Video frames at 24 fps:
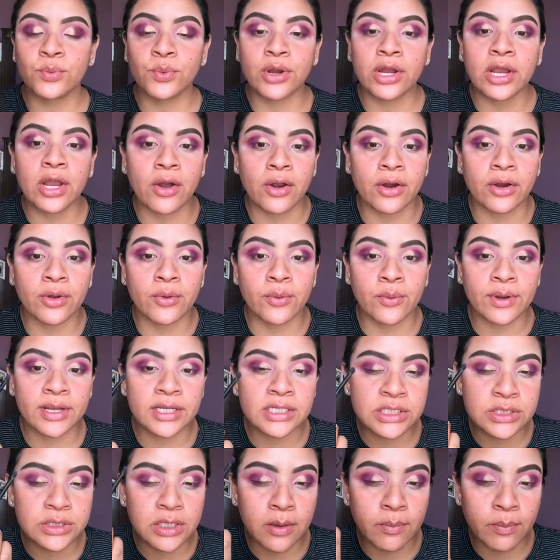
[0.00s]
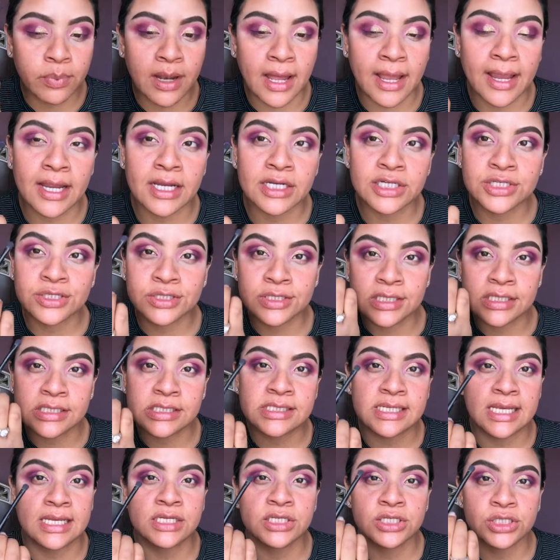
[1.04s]
we are going to apply it to the
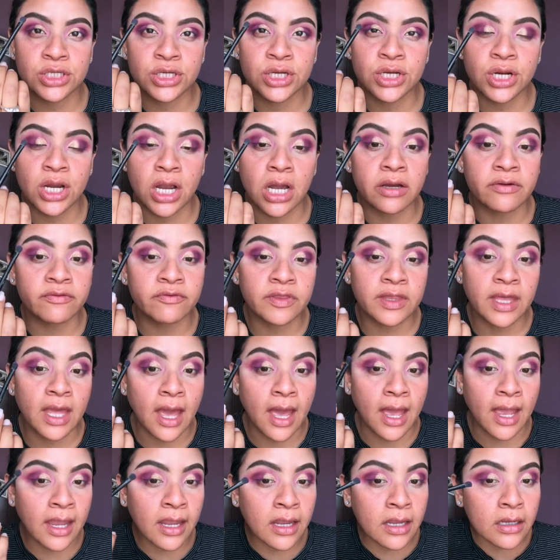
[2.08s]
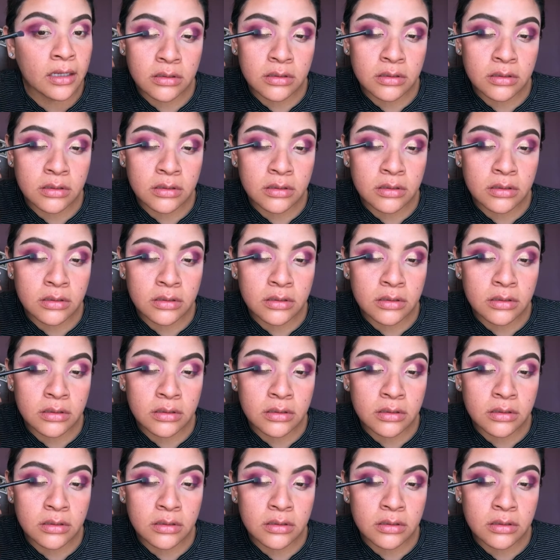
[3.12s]
center of the eye.